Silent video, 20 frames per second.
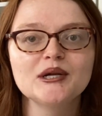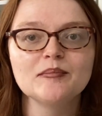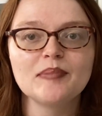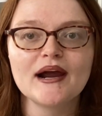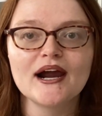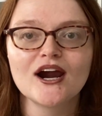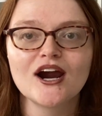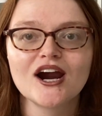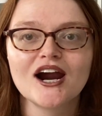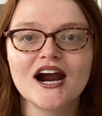a
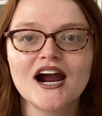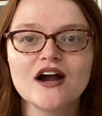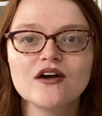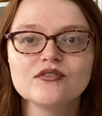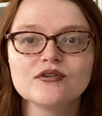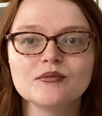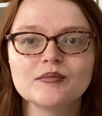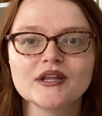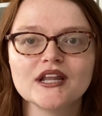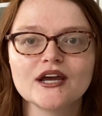paragraph
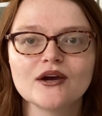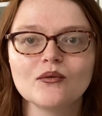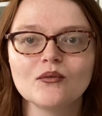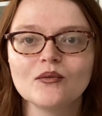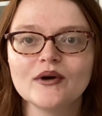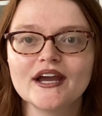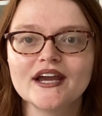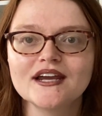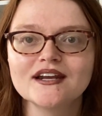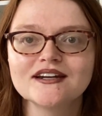and be like,
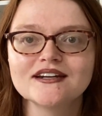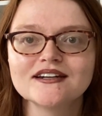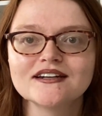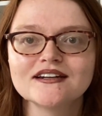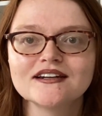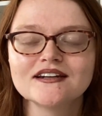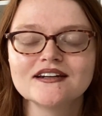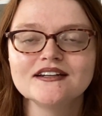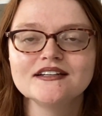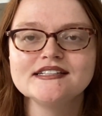wait,
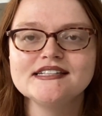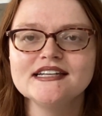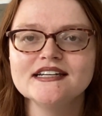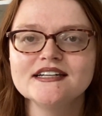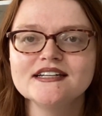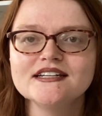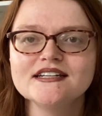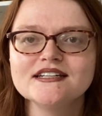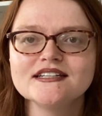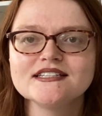
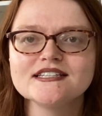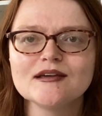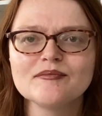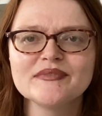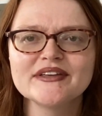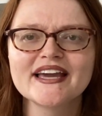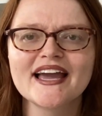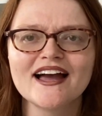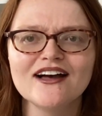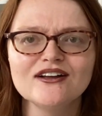didn't
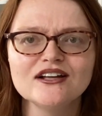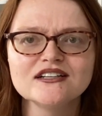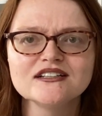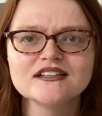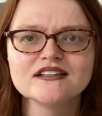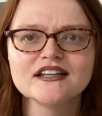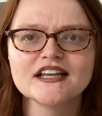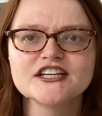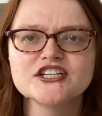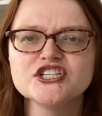something else,
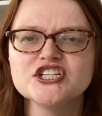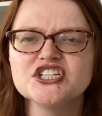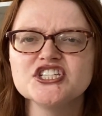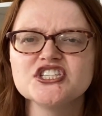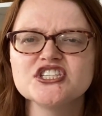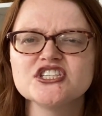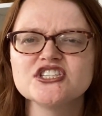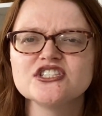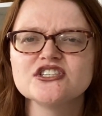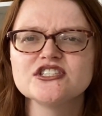like
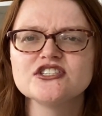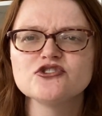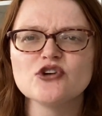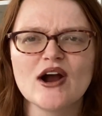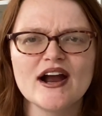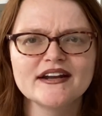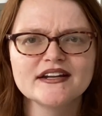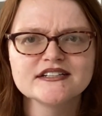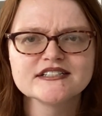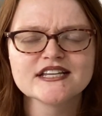she's
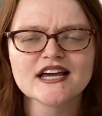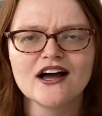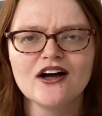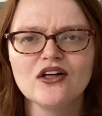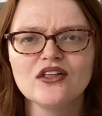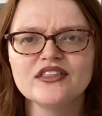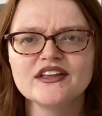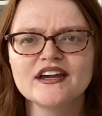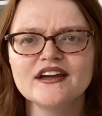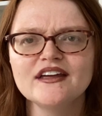trying to
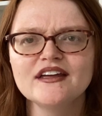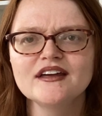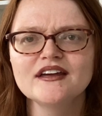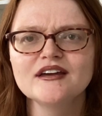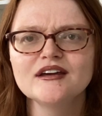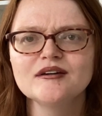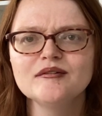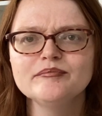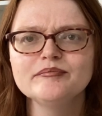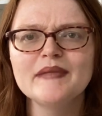tell the
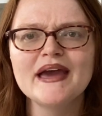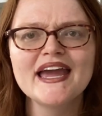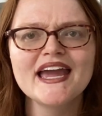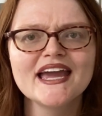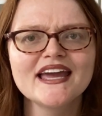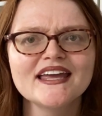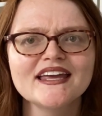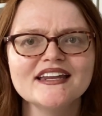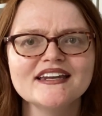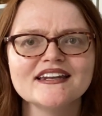
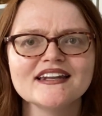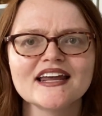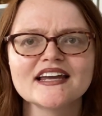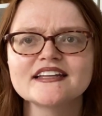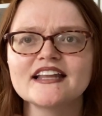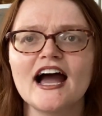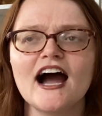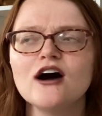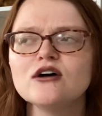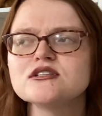maid, like
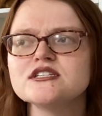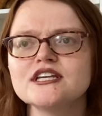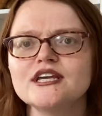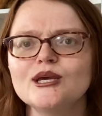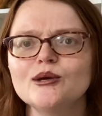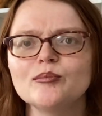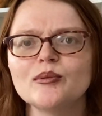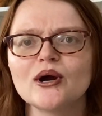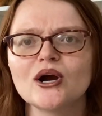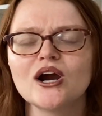the
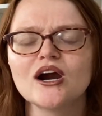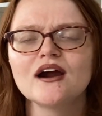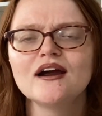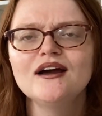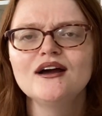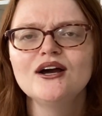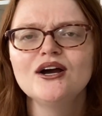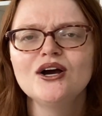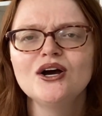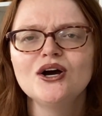housekeeper,
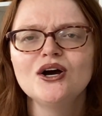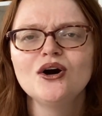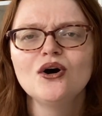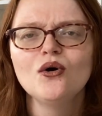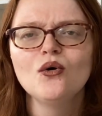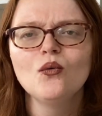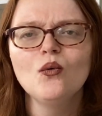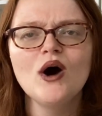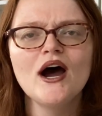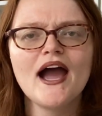
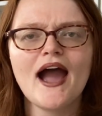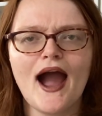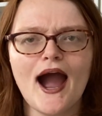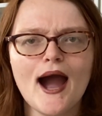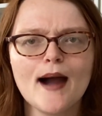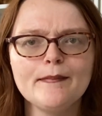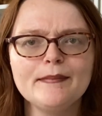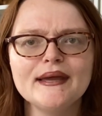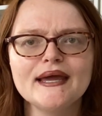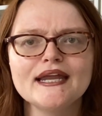what
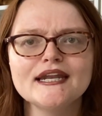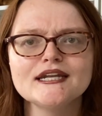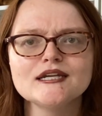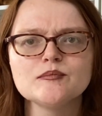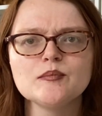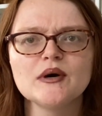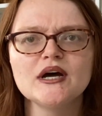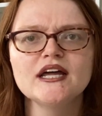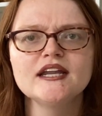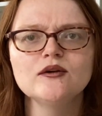happened,
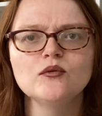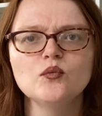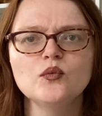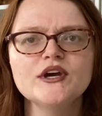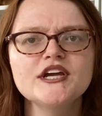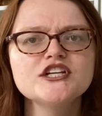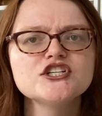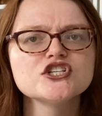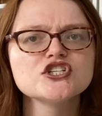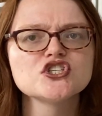but
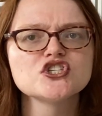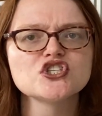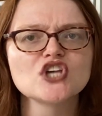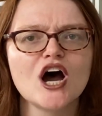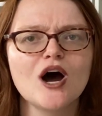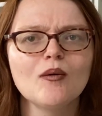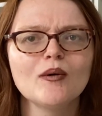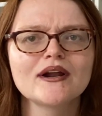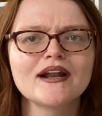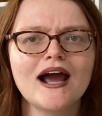we just
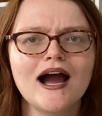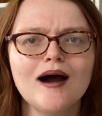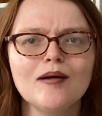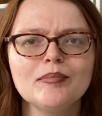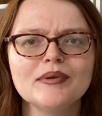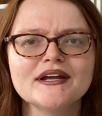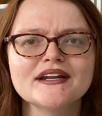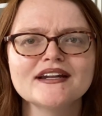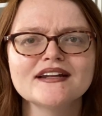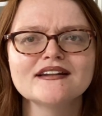saw what
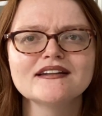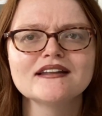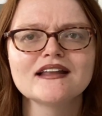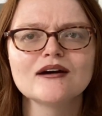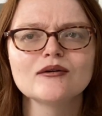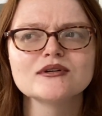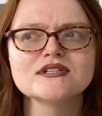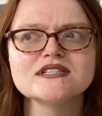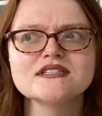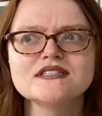happened and
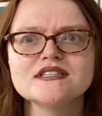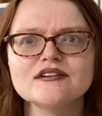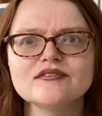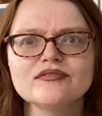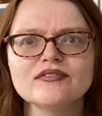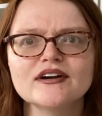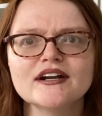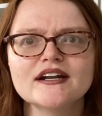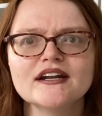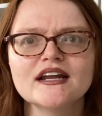that was
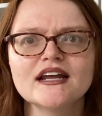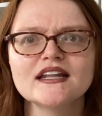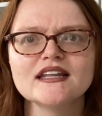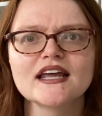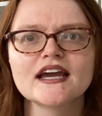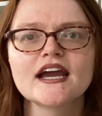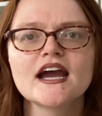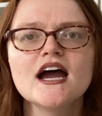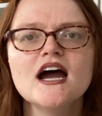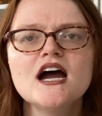different. And
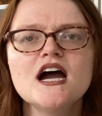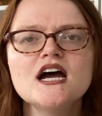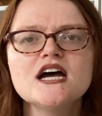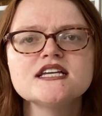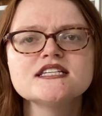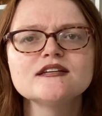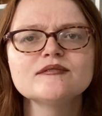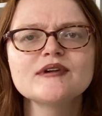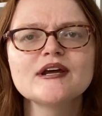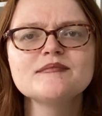like,
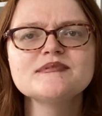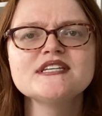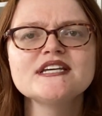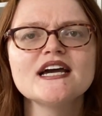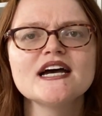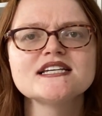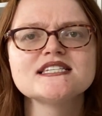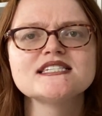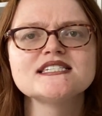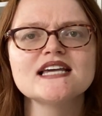sometimes he
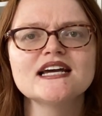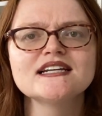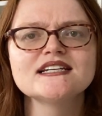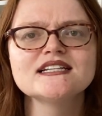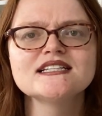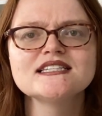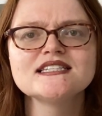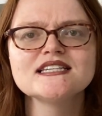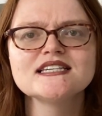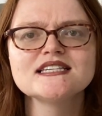has
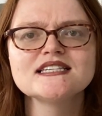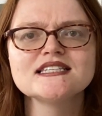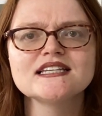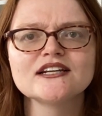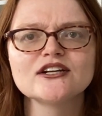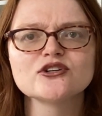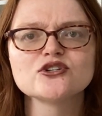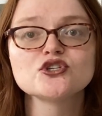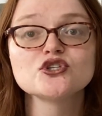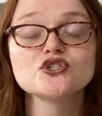sentences
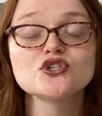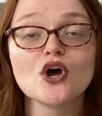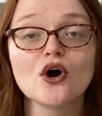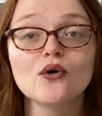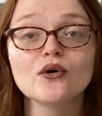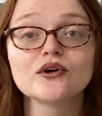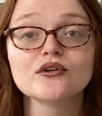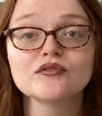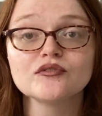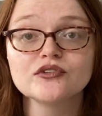that are so
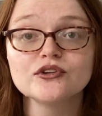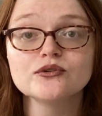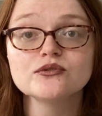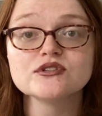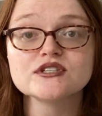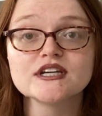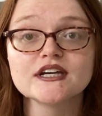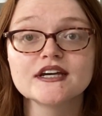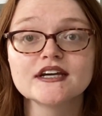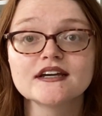
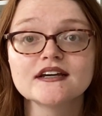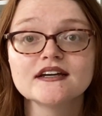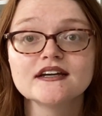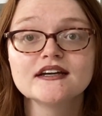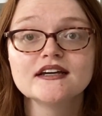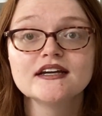confusing.